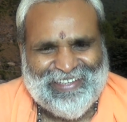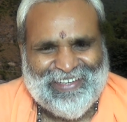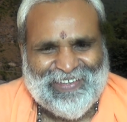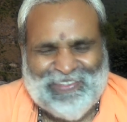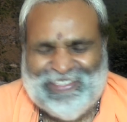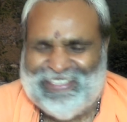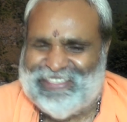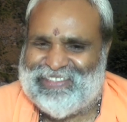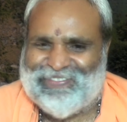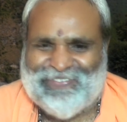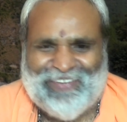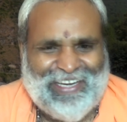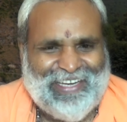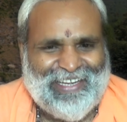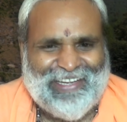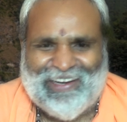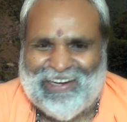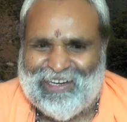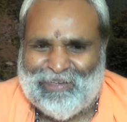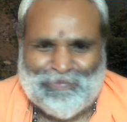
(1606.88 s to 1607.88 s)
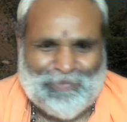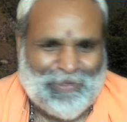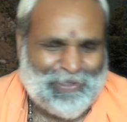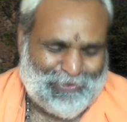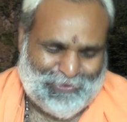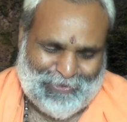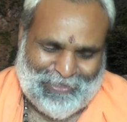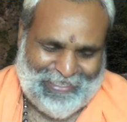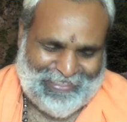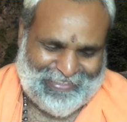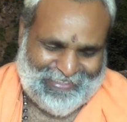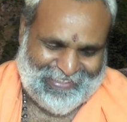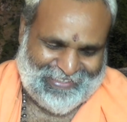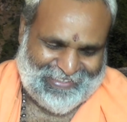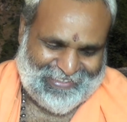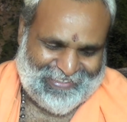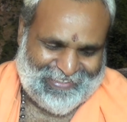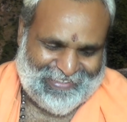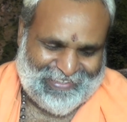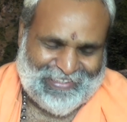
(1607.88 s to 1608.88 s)
Which is a very unfortunate thing.
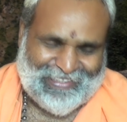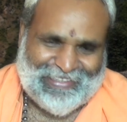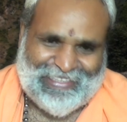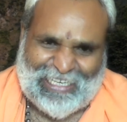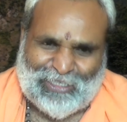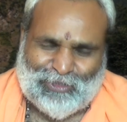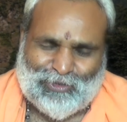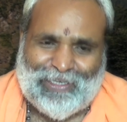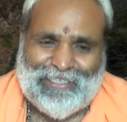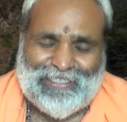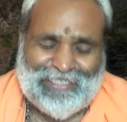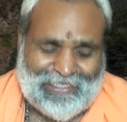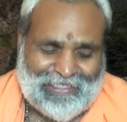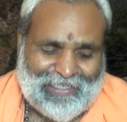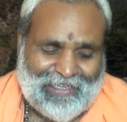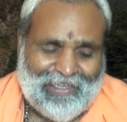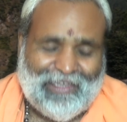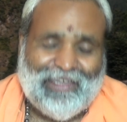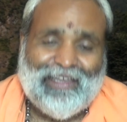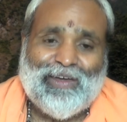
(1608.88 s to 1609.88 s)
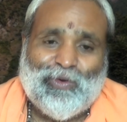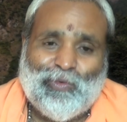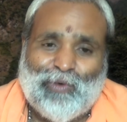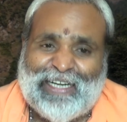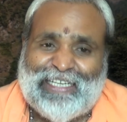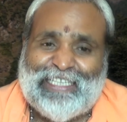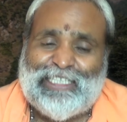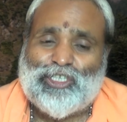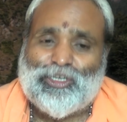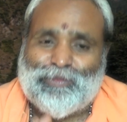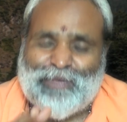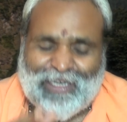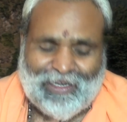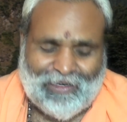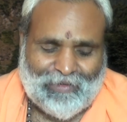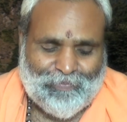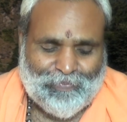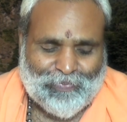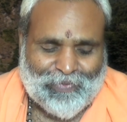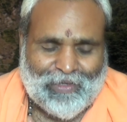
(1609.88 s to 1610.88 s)
That's why he says, what is to be
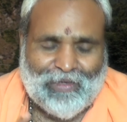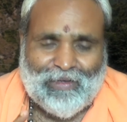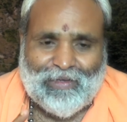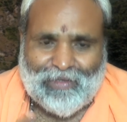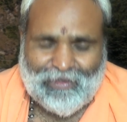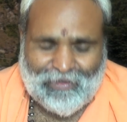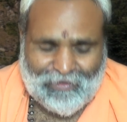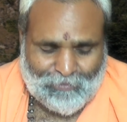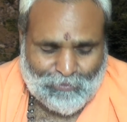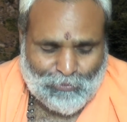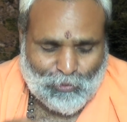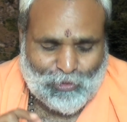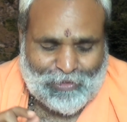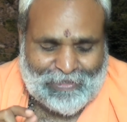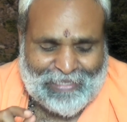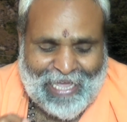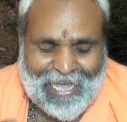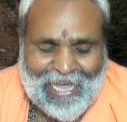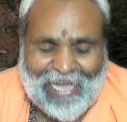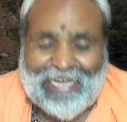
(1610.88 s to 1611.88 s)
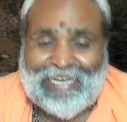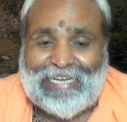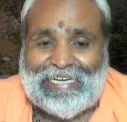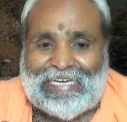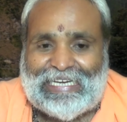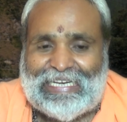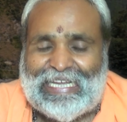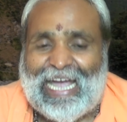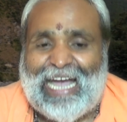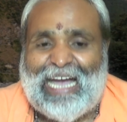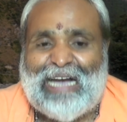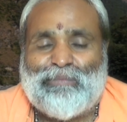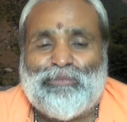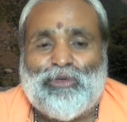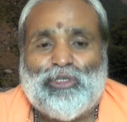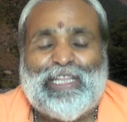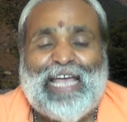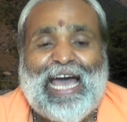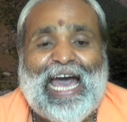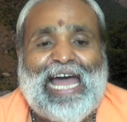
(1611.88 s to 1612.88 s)
done? Vrutha kriya
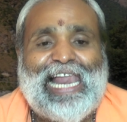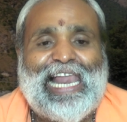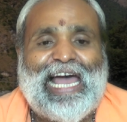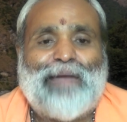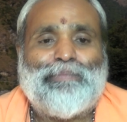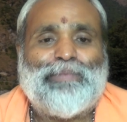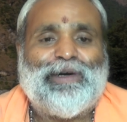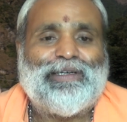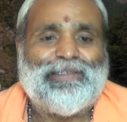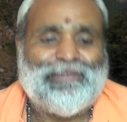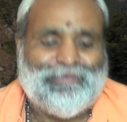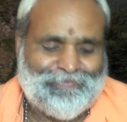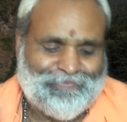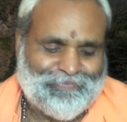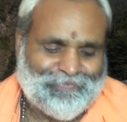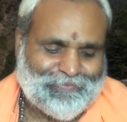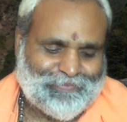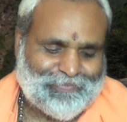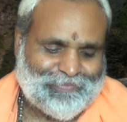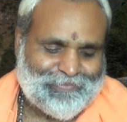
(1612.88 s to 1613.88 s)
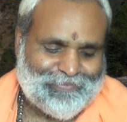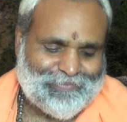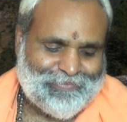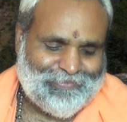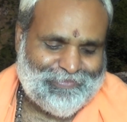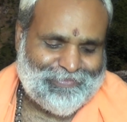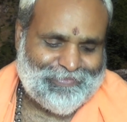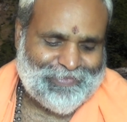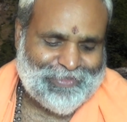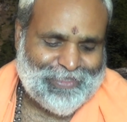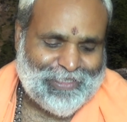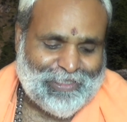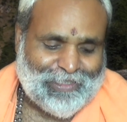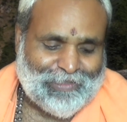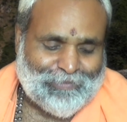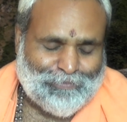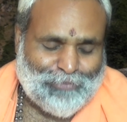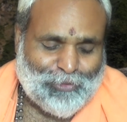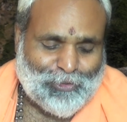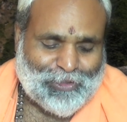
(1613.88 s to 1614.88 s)
vrutha lapa.
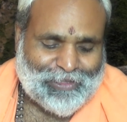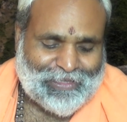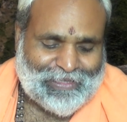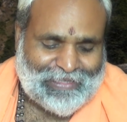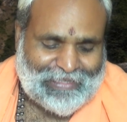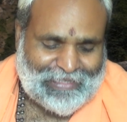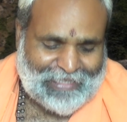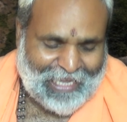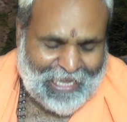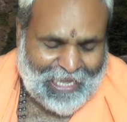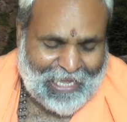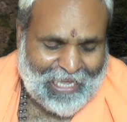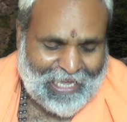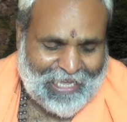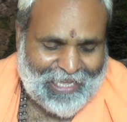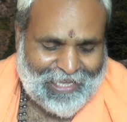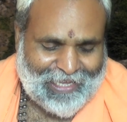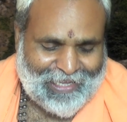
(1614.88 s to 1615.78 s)
Vrutha.